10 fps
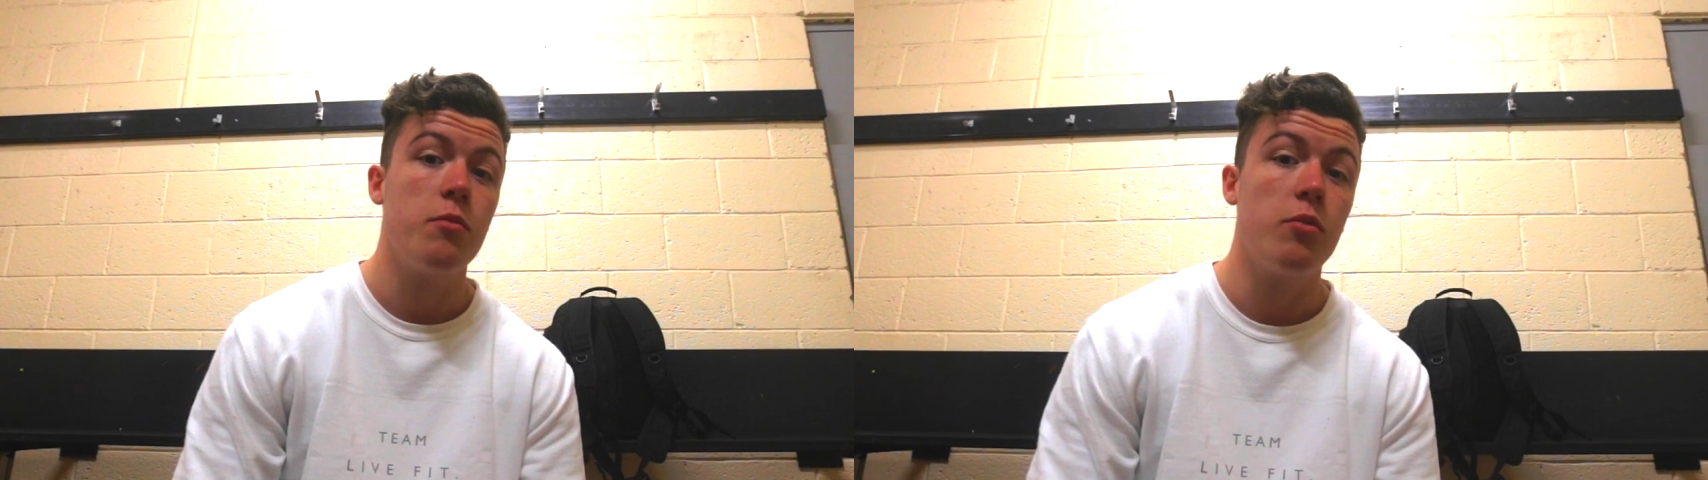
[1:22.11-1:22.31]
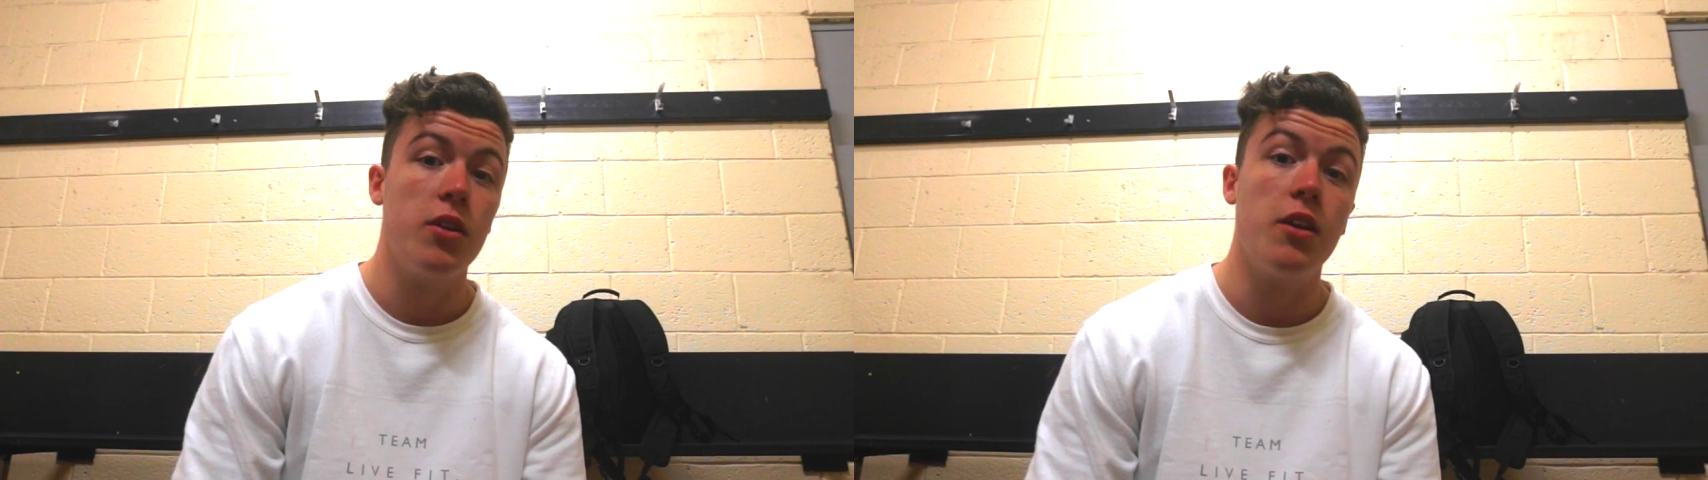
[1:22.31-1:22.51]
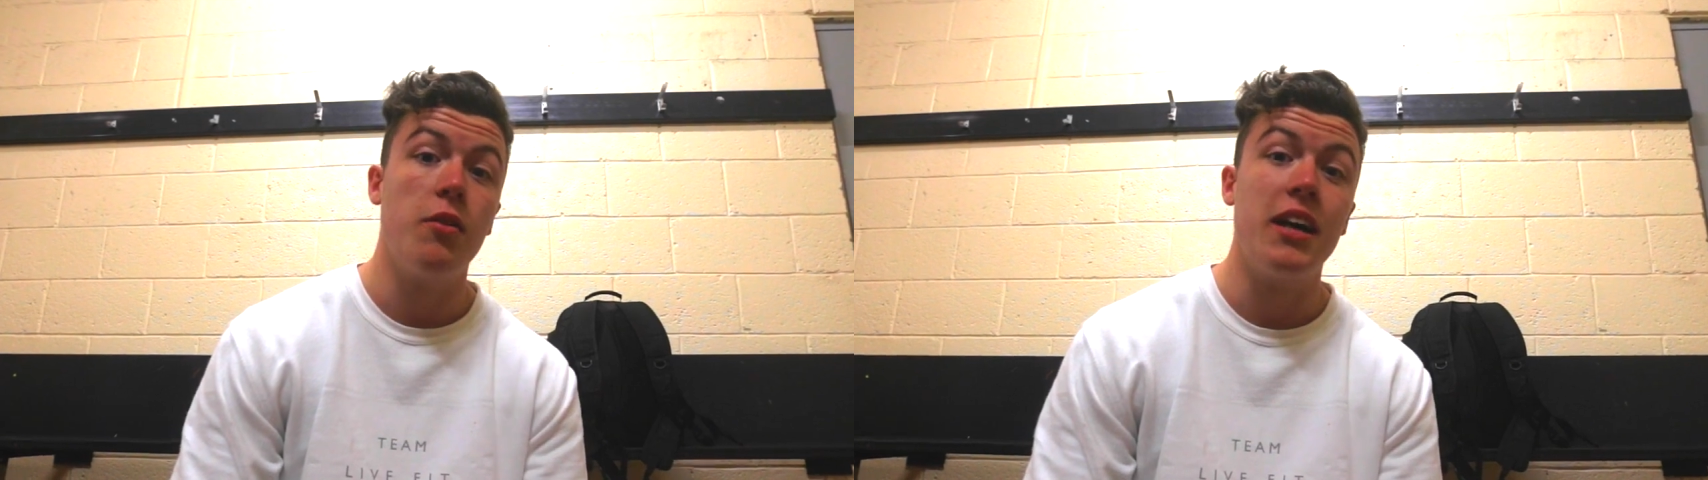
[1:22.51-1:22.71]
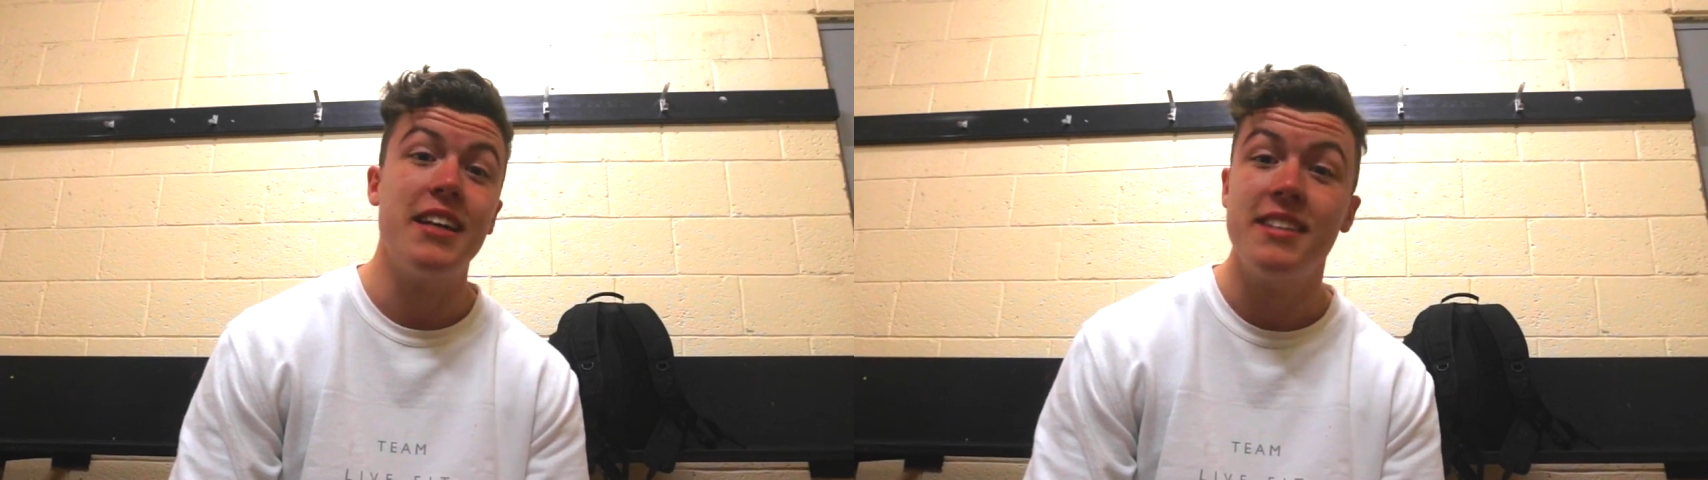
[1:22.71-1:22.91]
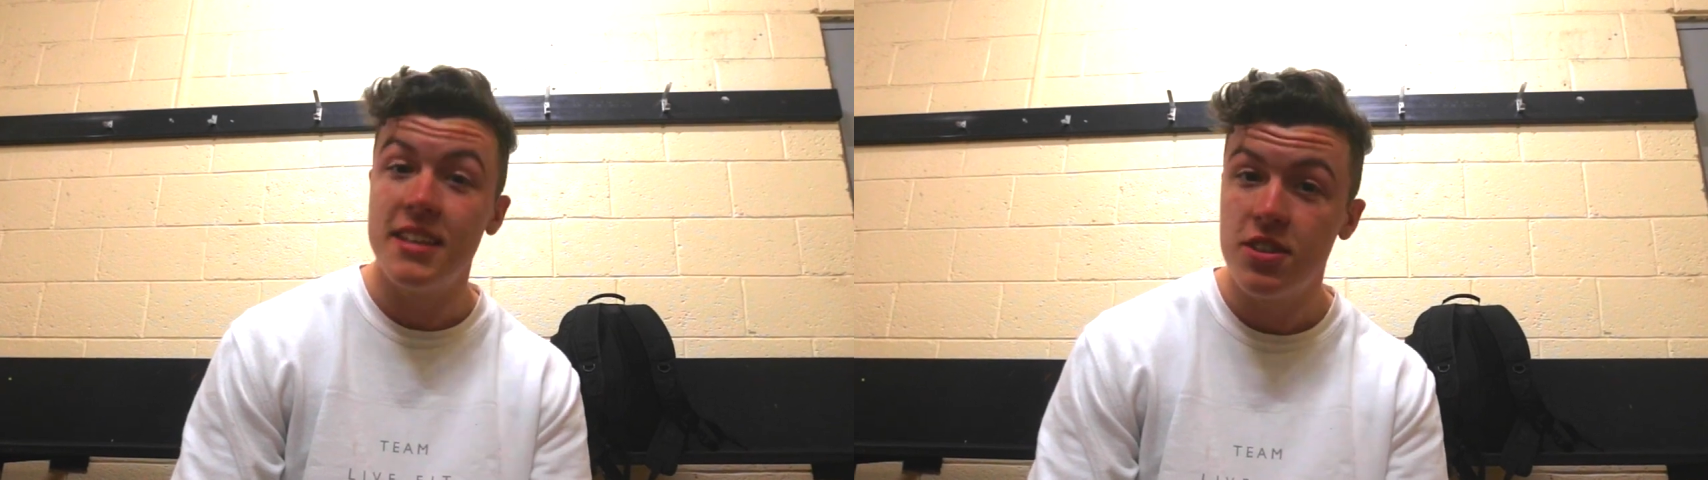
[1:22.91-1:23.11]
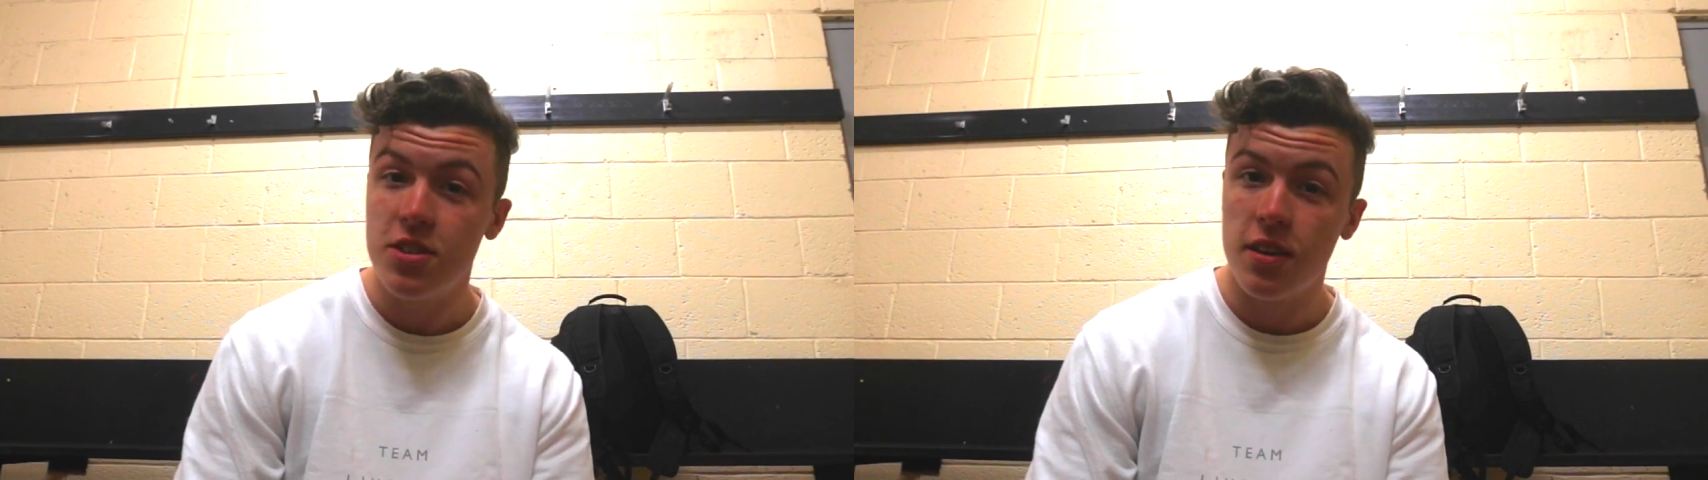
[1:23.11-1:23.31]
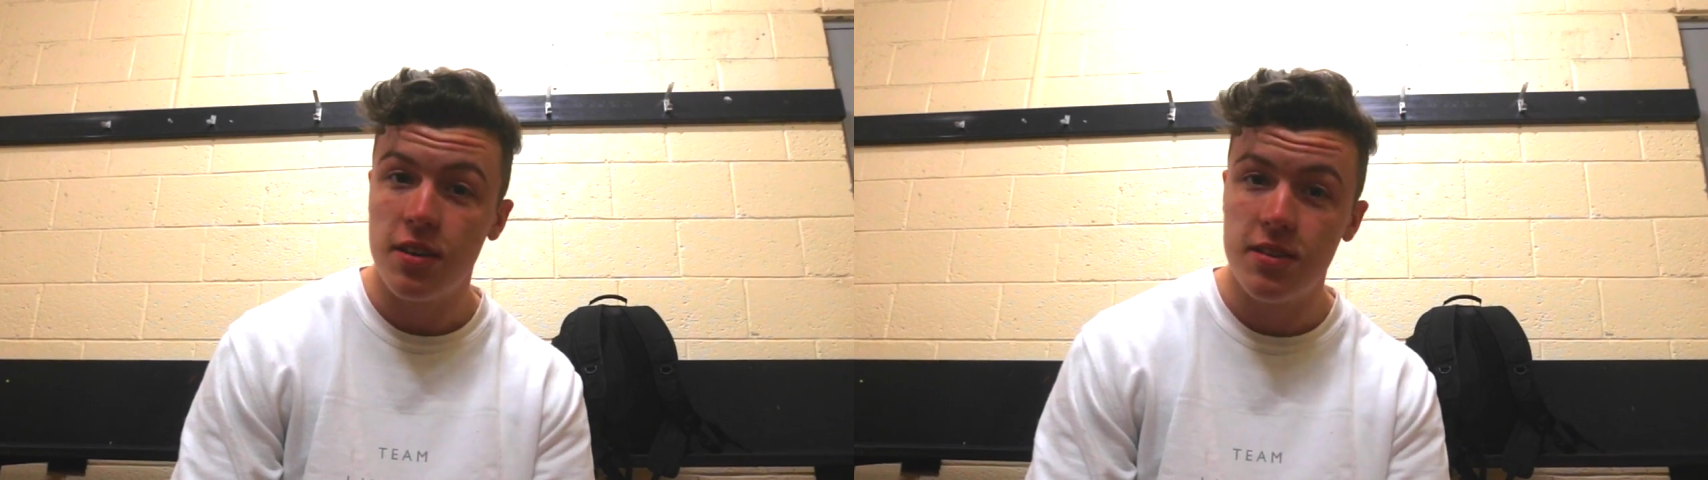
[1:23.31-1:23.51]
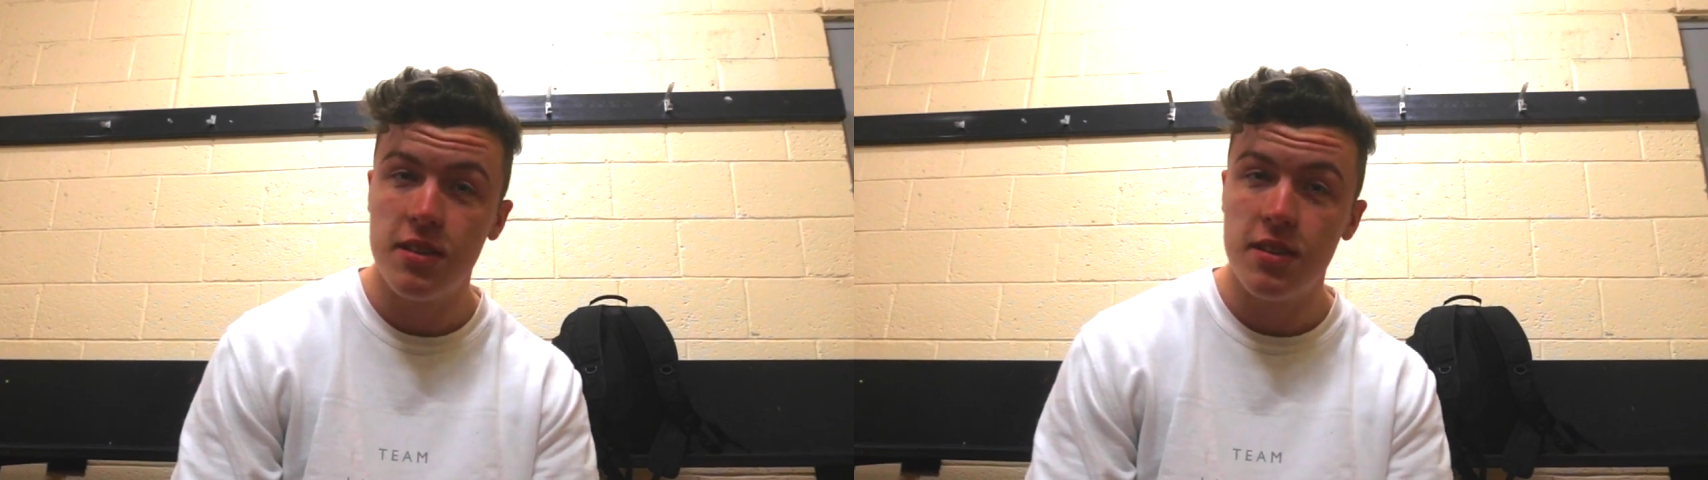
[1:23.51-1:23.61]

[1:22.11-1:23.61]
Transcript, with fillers: burrito and a t-shirt.